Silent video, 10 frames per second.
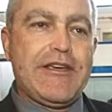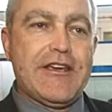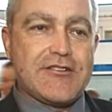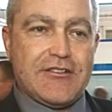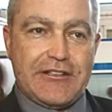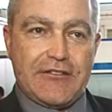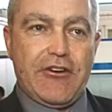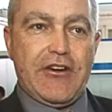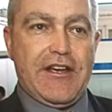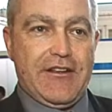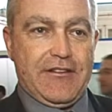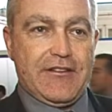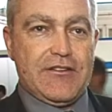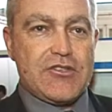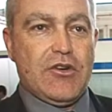canceled at the very end.
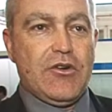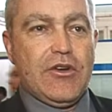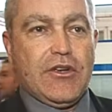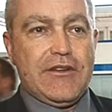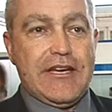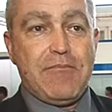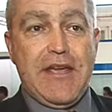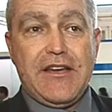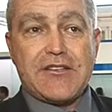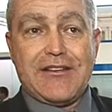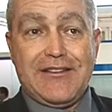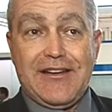So that makes